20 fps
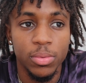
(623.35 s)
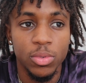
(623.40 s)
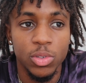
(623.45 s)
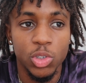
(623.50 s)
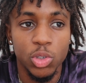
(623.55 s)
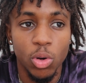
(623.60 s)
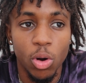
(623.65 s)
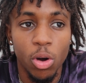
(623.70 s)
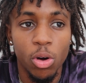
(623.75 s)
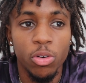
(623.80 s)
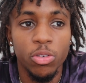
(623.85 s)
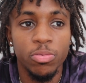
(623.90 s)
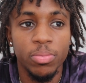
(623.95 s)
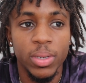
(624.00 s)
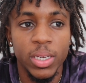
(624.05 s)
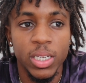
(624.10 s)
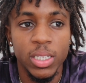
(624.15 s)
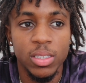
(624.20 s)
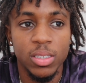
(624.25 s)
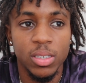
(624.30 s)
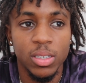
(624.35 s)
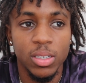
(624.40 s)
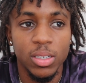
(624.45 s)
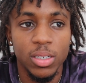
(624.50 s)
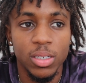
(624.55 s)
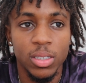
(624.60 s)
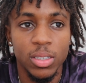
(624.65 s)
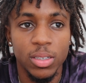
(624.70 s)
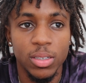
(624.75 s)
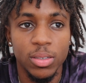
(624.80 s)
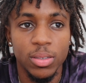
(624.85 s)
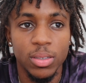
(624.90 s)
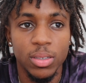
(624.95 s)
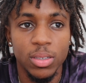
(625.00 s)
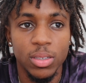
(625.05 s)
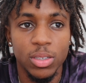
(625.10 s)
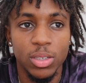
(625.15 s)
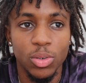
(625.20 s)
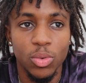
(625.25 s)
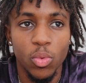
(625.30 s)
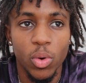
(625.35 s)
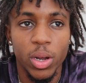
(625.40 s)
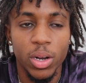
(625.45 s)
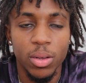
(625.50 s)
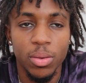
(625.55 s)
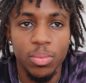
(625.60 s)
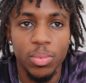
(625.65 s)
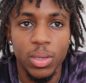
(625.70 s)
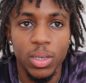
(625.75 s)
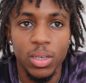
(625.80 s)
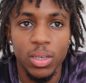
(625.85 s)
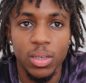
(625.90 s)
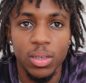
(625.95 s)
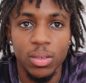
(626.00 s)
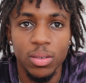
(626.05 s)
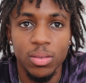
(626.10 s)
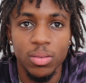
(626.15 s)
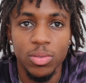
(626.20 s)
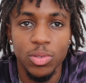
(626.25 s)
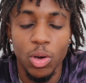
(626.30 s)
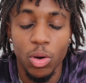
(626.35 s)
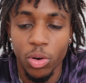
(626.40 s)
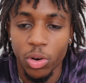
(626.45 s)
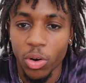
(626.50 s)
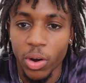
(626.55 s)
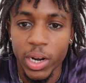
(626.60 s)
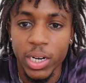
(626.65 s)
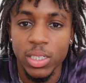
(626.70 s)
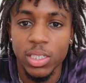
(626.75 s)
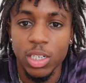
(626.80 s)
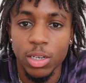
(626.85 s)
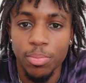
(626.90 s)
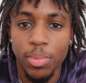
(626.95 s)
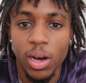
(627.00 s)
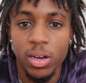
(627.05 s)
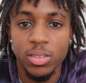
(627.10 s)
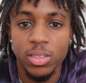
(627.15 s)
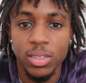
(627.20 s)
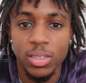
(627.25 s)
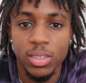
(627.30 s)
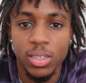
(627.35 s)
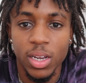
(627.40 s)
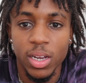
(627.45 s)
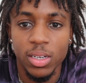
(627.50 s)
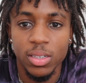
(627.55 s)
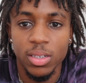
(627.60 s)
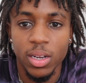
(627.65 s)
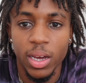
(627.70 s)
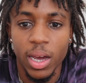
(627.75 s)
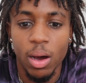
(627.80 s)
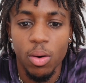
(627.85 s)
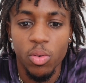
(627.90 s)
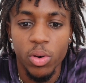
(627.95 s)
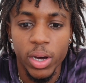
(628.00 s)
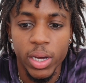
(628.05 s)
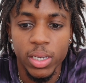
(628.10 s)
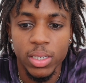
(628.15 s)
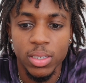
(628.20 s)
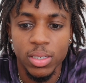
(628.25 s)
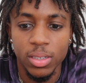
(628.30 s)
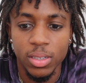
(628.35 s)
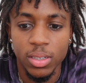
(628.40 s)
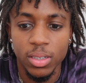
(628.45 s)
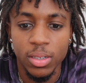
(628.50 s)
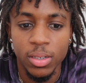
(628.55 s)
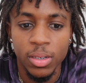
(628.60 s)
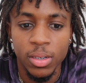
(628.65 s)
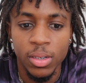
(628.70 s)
drove me to want to be, you know, crazy about success. Like I wanted to,